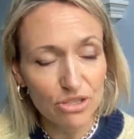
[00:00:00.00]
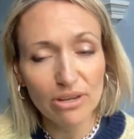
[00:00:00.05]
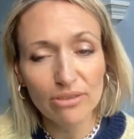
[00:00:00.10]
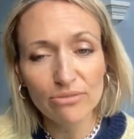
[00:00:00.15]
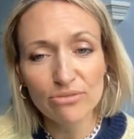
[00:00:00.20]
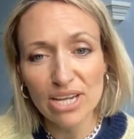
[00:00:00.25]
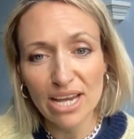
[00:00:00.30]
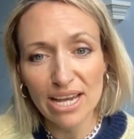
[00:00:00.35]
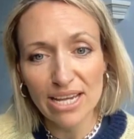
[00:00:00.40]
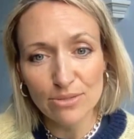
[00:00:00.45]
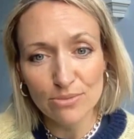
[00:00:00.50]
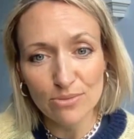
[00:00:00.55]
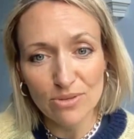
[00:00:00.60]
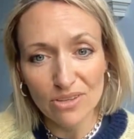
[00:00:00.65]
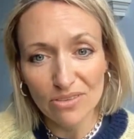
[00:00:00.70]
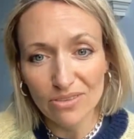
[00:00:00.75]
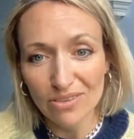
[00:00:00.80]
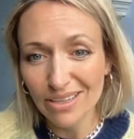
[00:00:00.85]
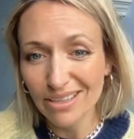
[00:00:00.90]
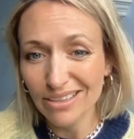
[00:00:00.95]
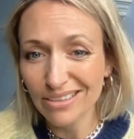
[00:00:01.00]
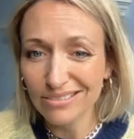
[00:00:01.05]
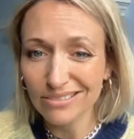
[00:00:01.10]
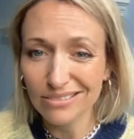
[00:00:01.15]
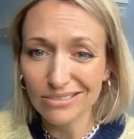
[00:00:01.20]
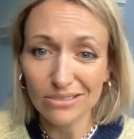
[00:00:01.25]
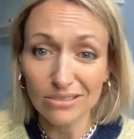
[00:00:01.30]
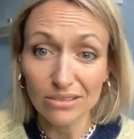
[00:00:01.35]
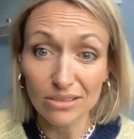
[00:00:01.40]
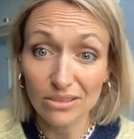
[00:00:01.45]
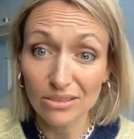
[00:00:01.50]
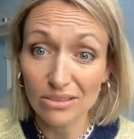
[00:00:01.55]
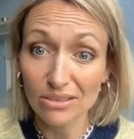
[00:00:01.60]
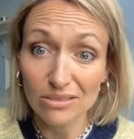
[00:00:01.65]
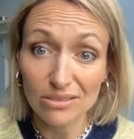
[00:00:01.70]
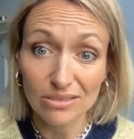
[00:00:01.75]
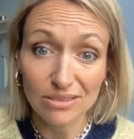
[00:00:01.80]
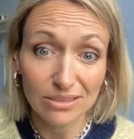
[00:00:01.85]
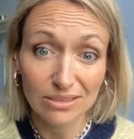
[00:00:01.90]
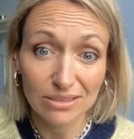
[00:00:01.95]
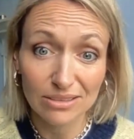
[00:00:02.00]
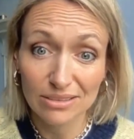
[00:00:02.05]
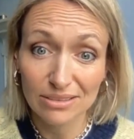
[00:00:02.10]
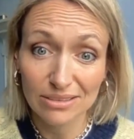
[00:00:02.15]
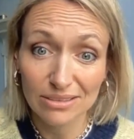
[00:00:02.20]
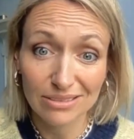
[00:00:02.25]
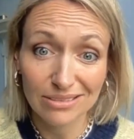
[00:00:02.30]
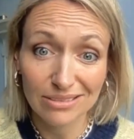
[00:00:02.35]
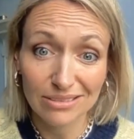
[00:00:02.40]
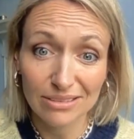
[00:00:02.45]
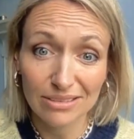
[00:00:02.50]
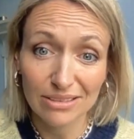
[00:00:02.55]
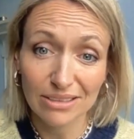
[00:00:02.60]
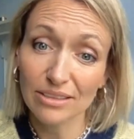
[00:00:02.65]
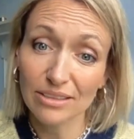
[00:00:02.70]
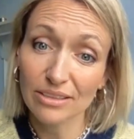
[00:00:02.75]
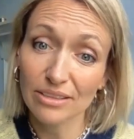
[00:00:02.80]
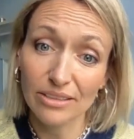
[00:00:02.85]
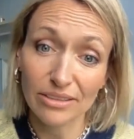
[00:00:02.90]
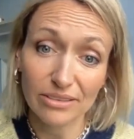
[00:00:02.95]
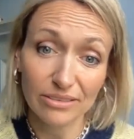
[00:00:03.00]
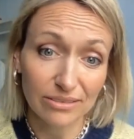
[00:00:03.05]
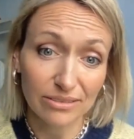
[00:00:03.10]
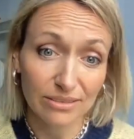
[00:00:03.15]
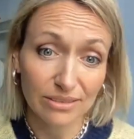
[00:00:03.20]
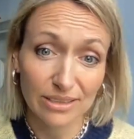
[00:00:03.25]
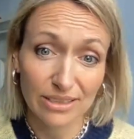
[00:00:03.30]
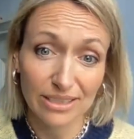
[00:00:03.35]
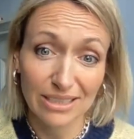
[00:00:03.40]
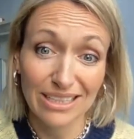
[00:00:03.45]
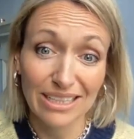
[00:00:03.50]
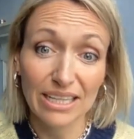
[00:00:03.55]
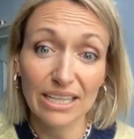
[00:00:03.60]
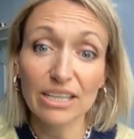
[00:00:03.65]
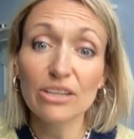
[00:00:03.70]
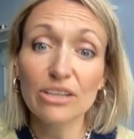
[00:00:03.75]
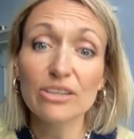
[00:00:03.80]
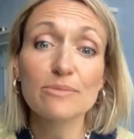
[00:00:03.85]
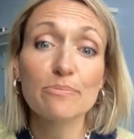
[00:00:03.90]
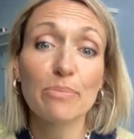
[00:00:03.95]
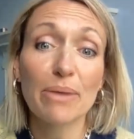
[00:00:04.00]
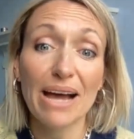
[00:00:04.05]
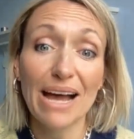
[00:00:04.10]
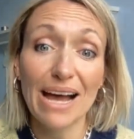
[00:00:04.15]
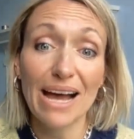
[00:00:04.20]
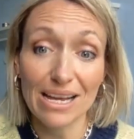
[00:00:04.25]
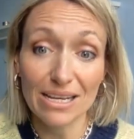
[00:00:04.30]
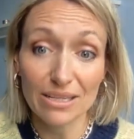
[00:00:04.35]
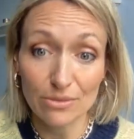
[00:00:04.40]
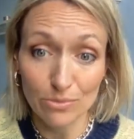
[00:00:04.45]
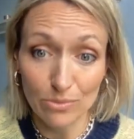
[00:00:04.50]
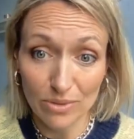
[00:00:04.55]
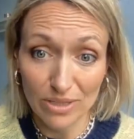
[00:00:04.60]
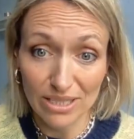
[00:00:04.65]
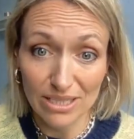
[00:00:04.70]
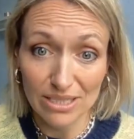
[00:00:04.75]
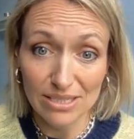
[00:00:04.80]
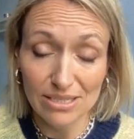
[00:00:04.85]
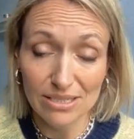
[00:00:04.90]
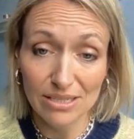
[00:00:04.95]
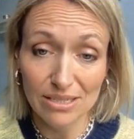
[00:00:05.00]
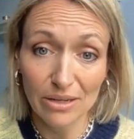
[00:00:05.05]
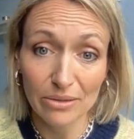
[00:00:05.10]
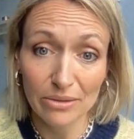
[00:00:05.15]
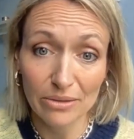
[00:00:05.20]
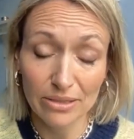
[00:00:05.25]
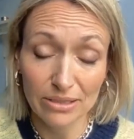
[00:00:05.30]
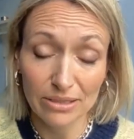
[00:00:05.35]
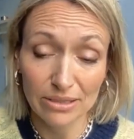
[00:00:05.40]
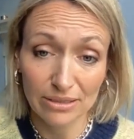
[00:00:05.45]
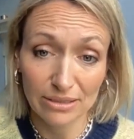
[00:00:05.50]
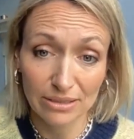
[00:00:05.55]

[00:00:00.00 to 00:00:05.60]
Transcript: have days when you think, oh God, it looks bad where this is going?